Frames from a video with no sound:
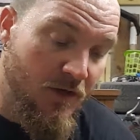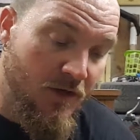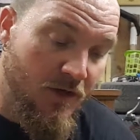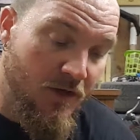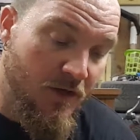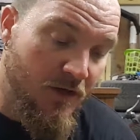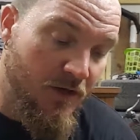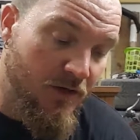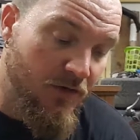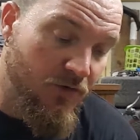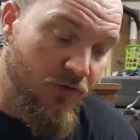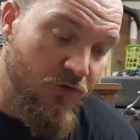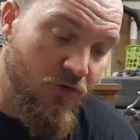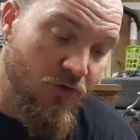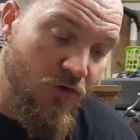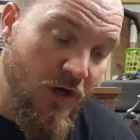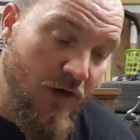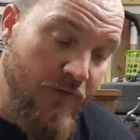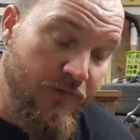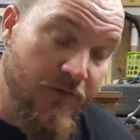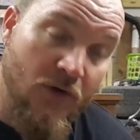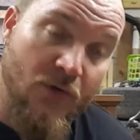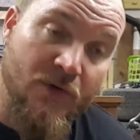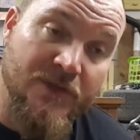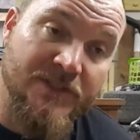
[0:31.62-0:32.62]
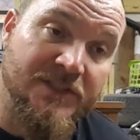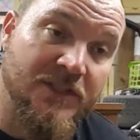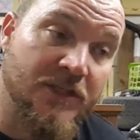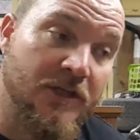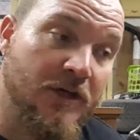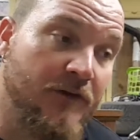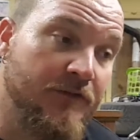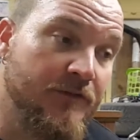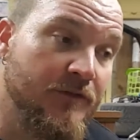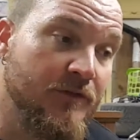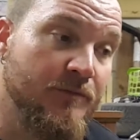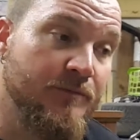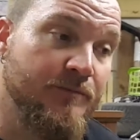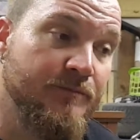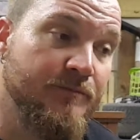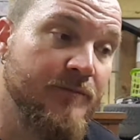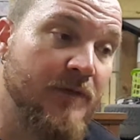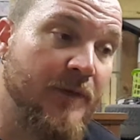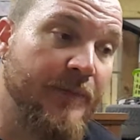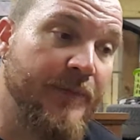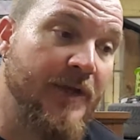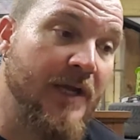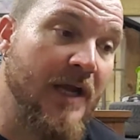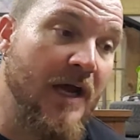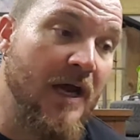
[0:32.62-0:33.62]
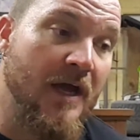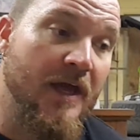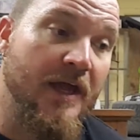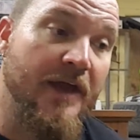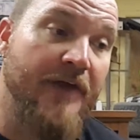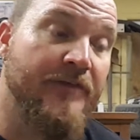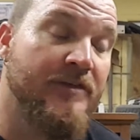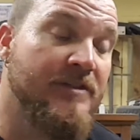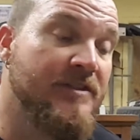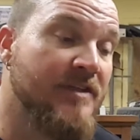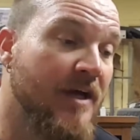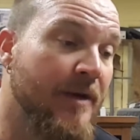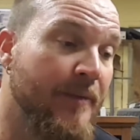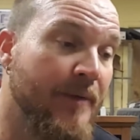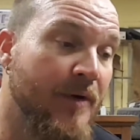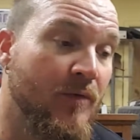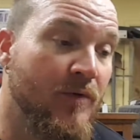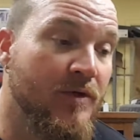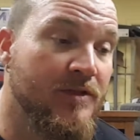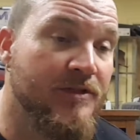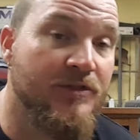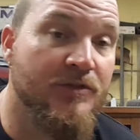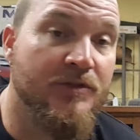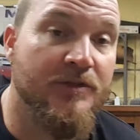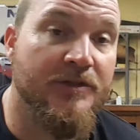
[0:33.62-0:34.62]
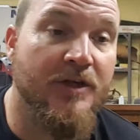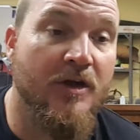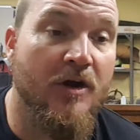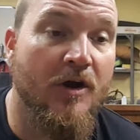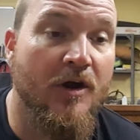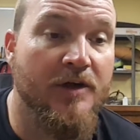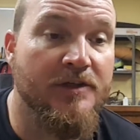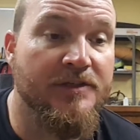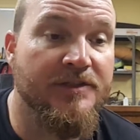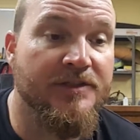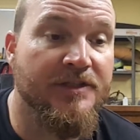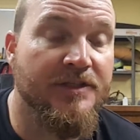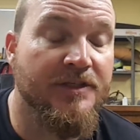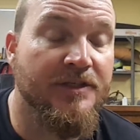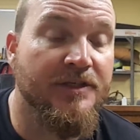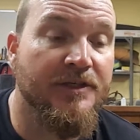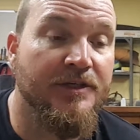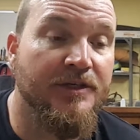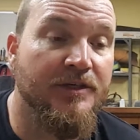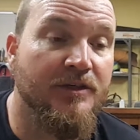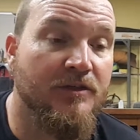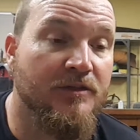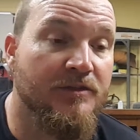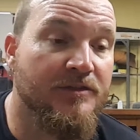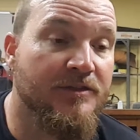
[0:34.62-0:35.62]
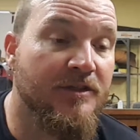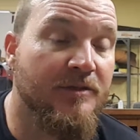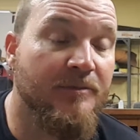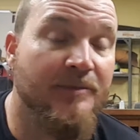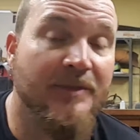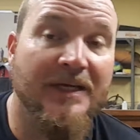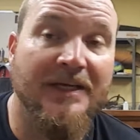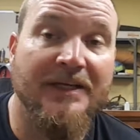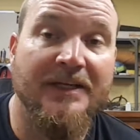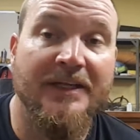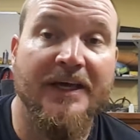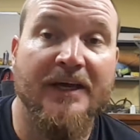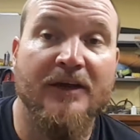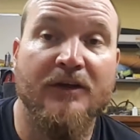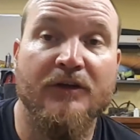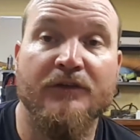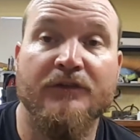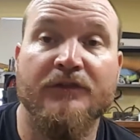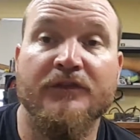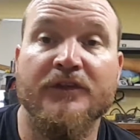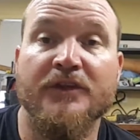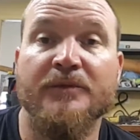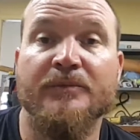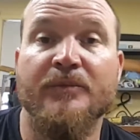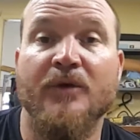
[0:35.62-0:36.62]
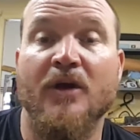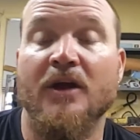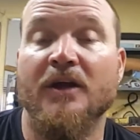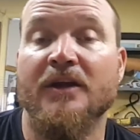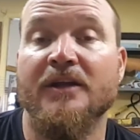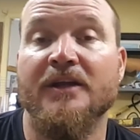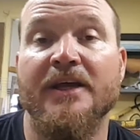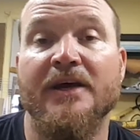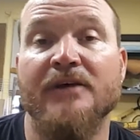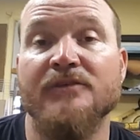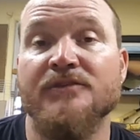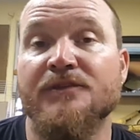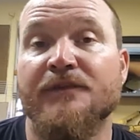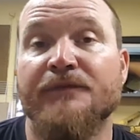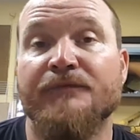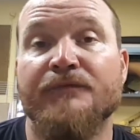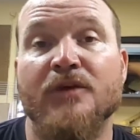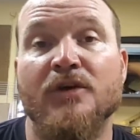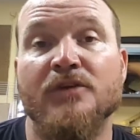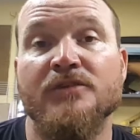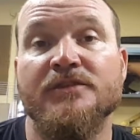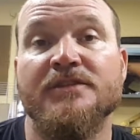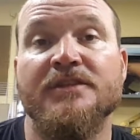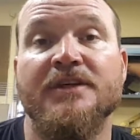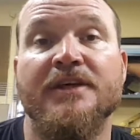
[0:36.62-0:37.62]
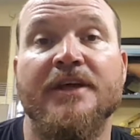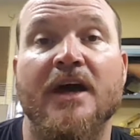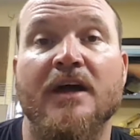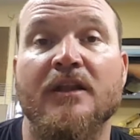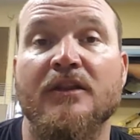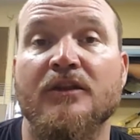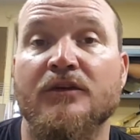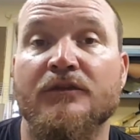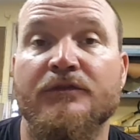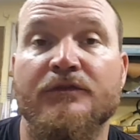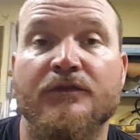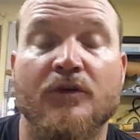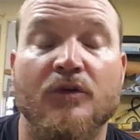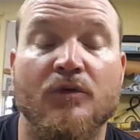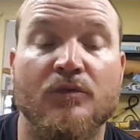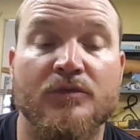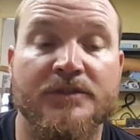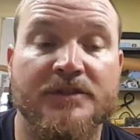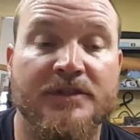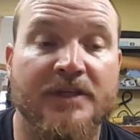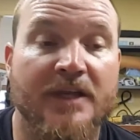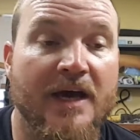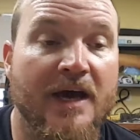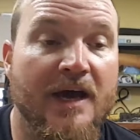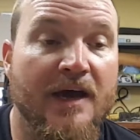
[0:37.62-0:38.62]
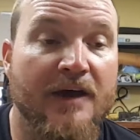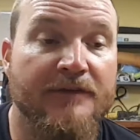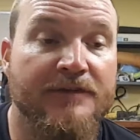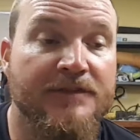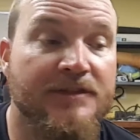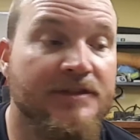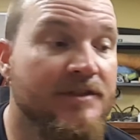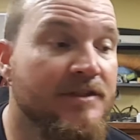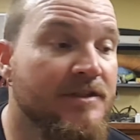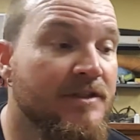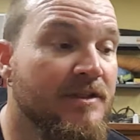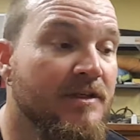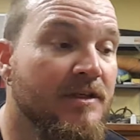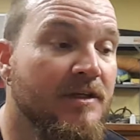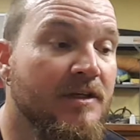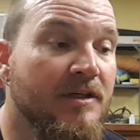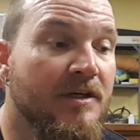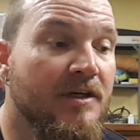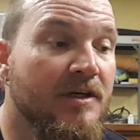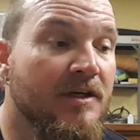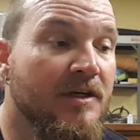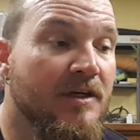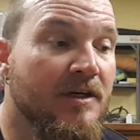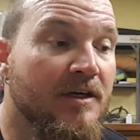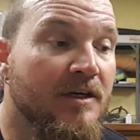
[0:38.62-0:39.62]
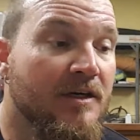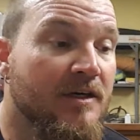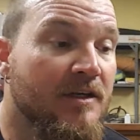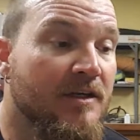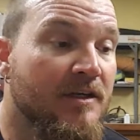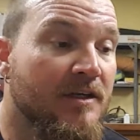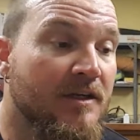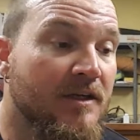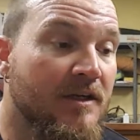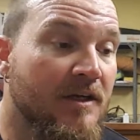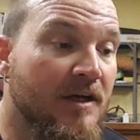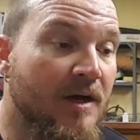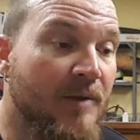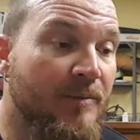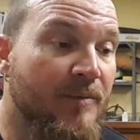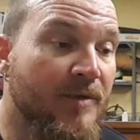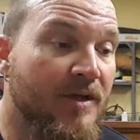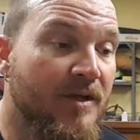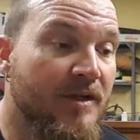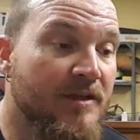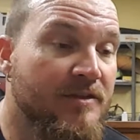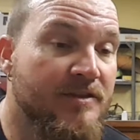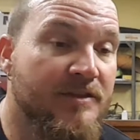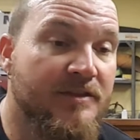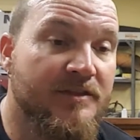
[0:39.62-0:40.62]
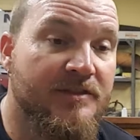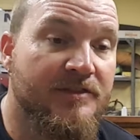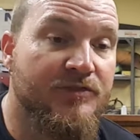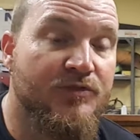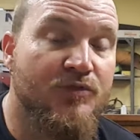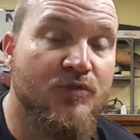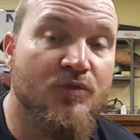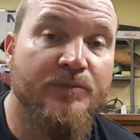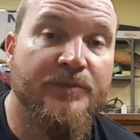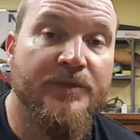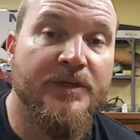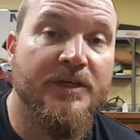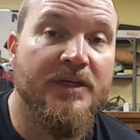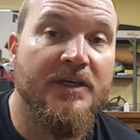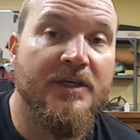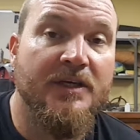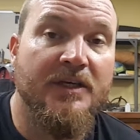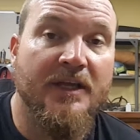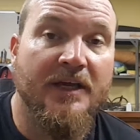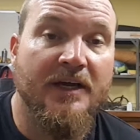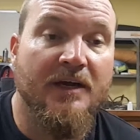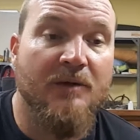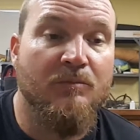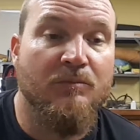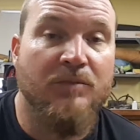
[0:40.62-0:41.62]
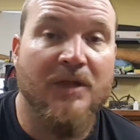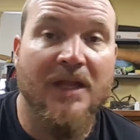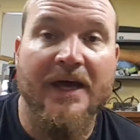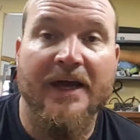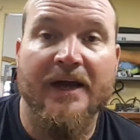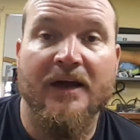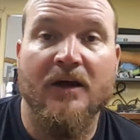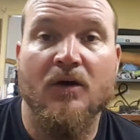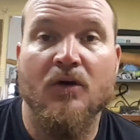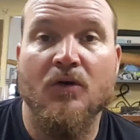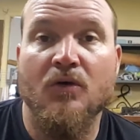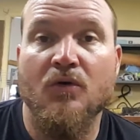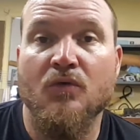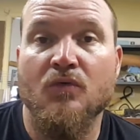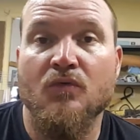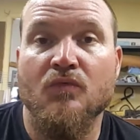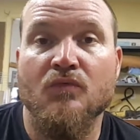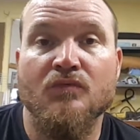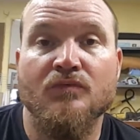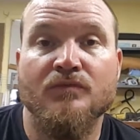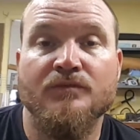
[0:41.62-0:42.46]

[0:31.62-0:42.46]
I've always loved them. I mean, every time I went to a yard sale or something like that, or the flea market, that was the first thing I looked for was knives. I mean, it just drew me in like a black hole.